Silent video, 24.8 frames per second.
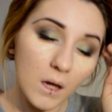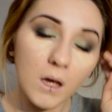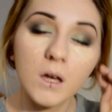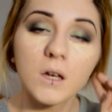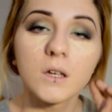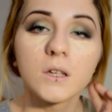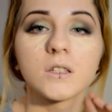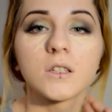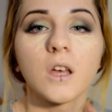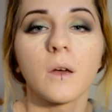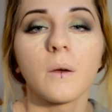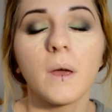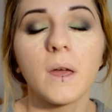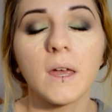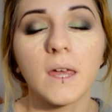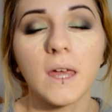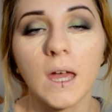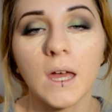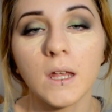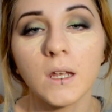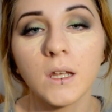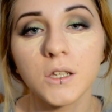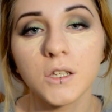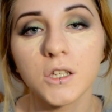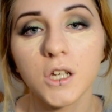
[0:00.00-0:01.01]
So
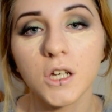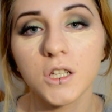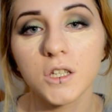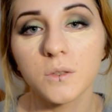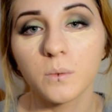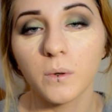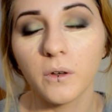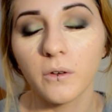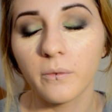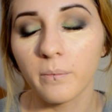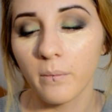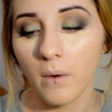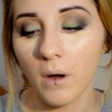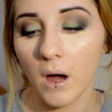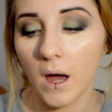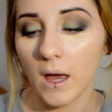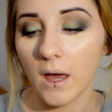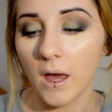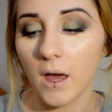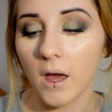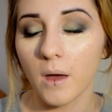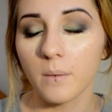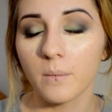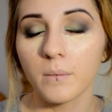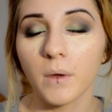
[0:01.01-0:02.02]
again, just with
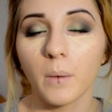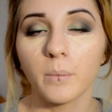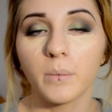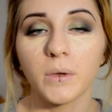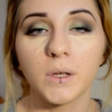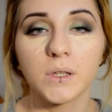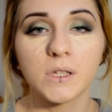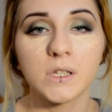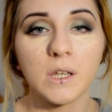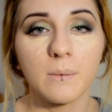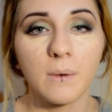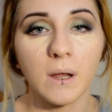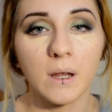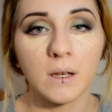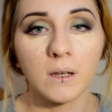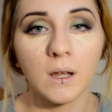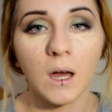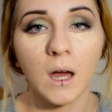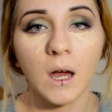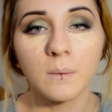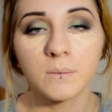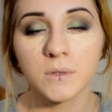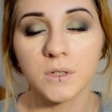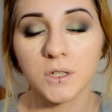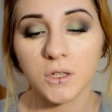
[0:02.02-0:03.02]
my beauty blender,
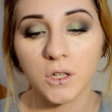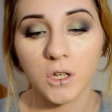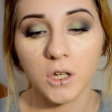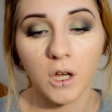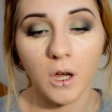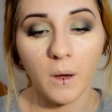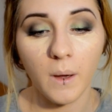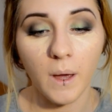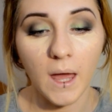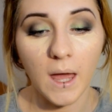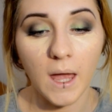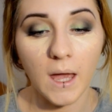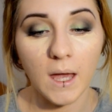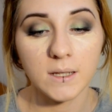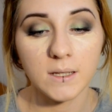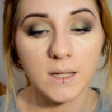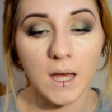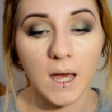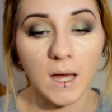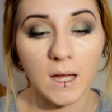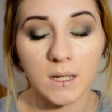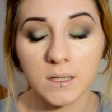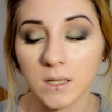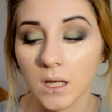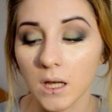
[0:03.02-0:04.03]
I'm just going to go ahead
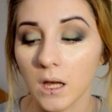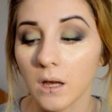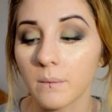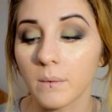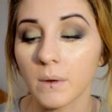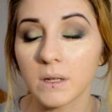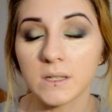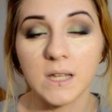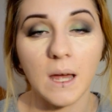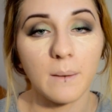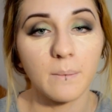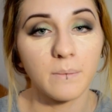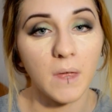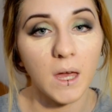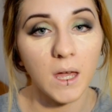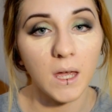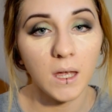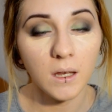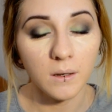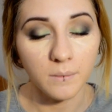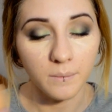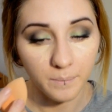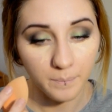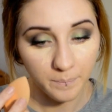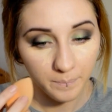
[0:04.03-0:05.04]
and dab that
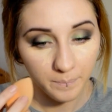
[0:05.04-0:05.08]
in.